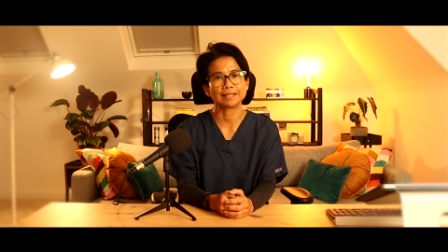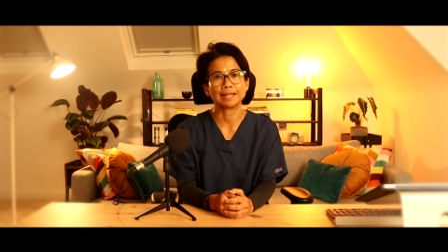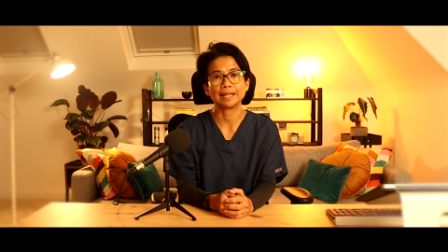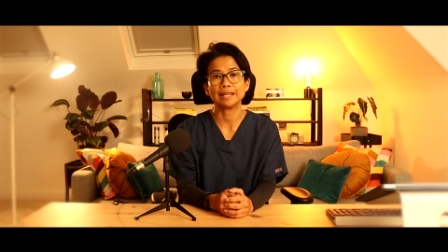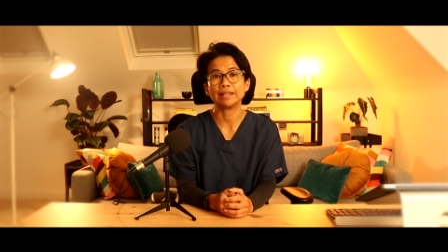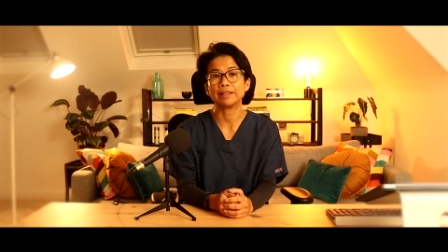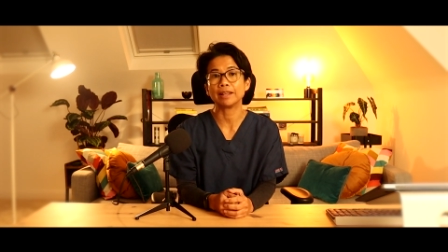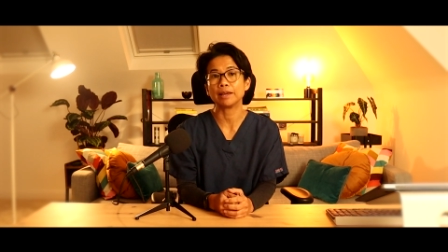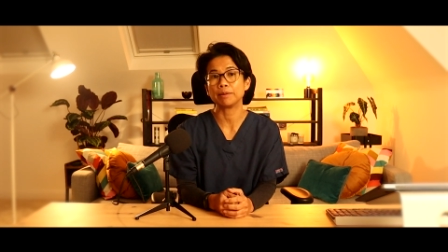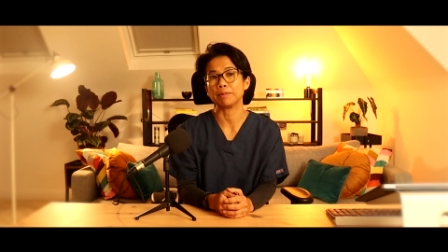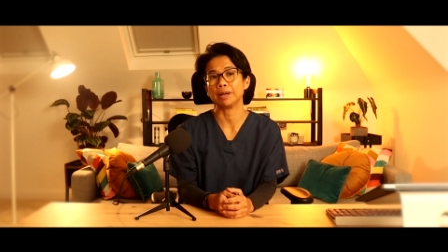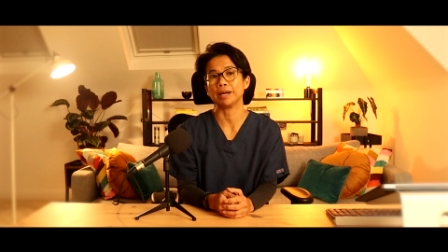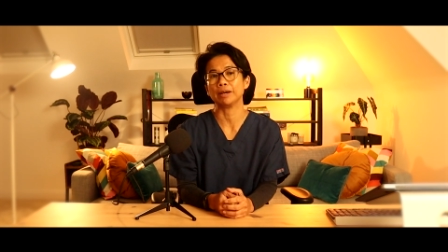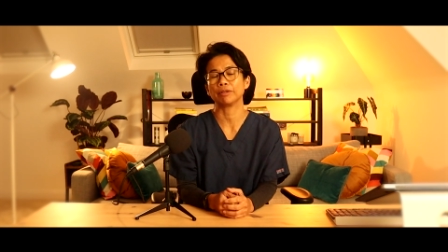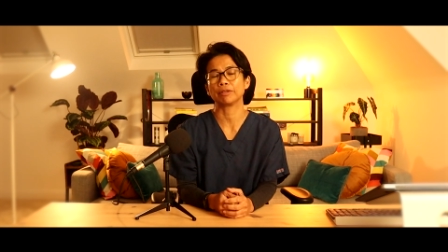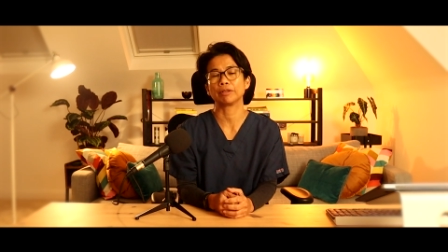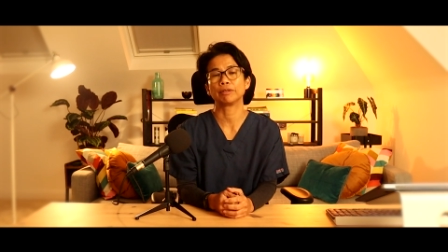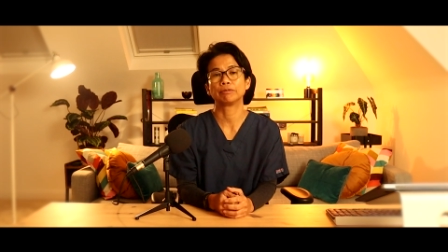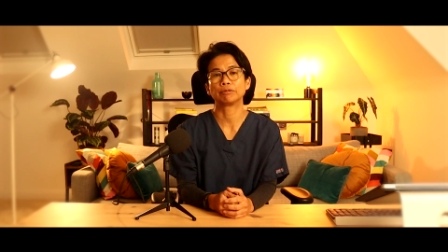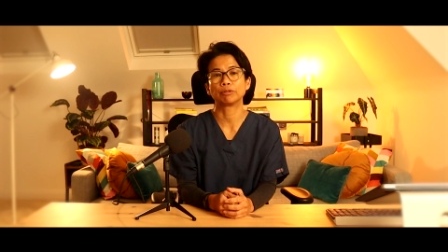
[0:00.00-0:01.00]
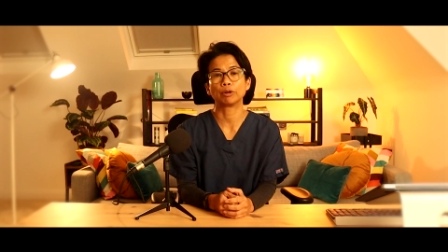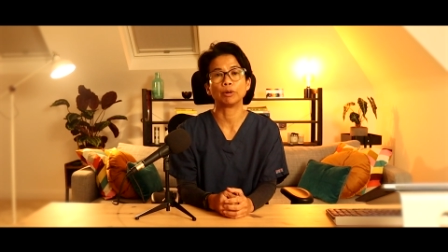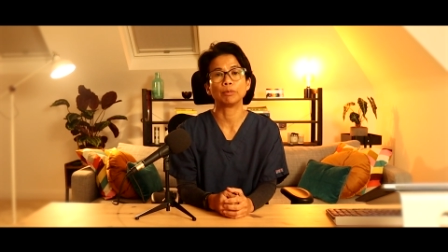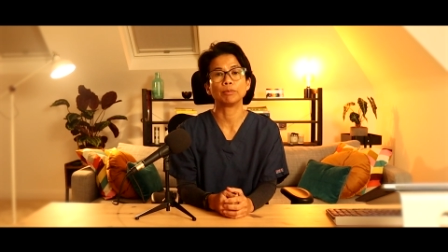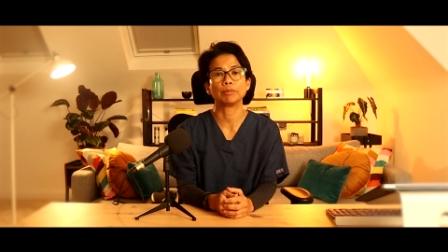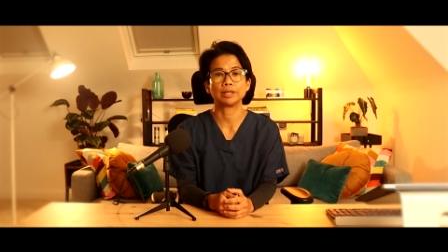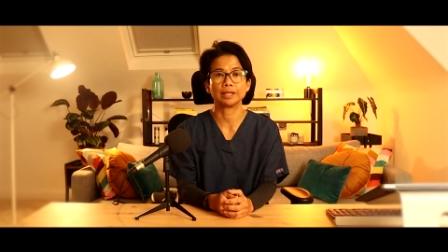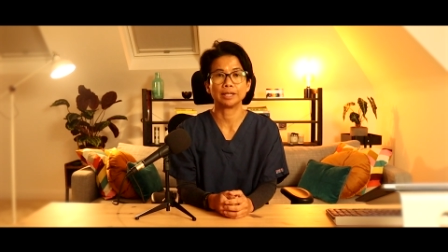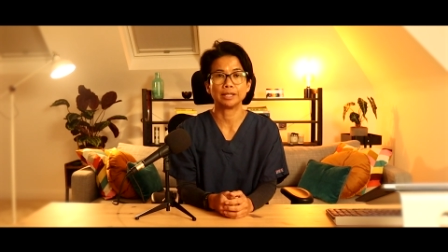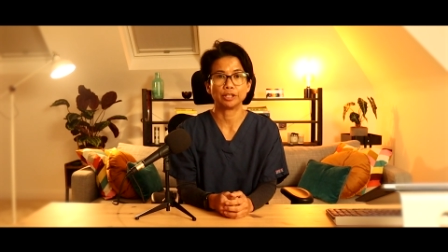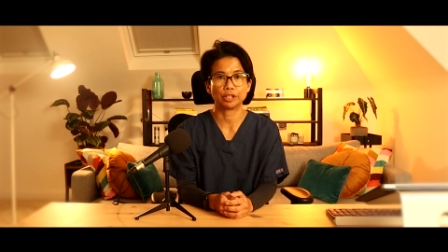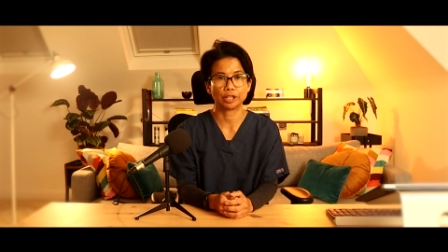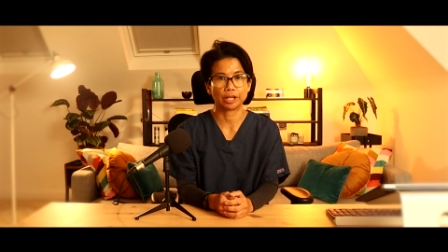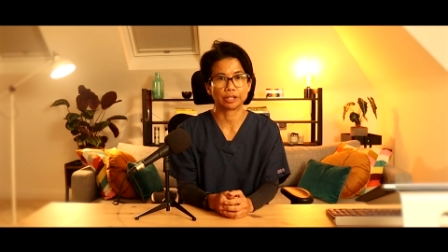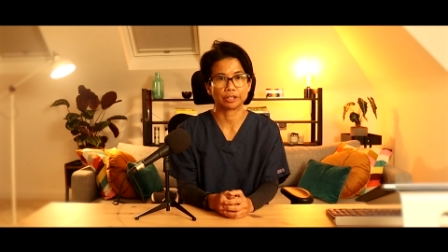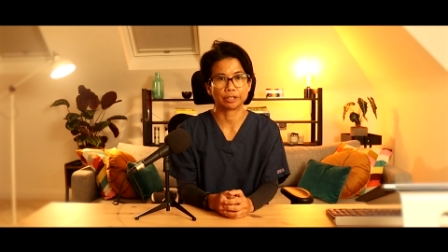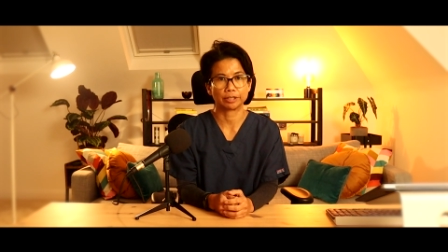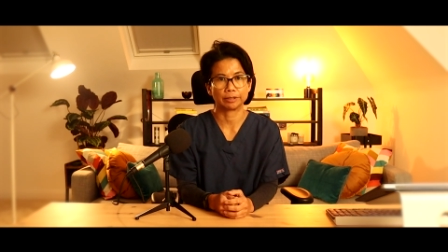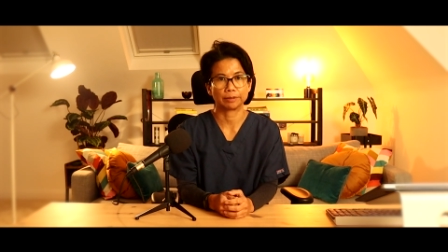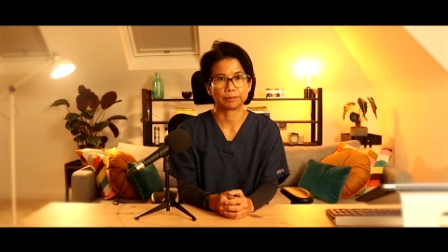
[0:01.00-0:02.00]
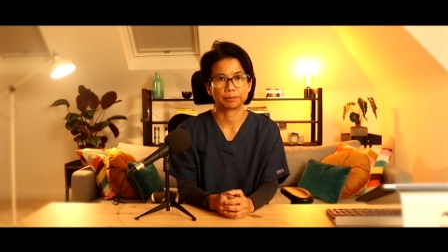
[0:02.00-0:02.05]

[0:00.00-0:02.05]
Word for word: in their mouth from the injection.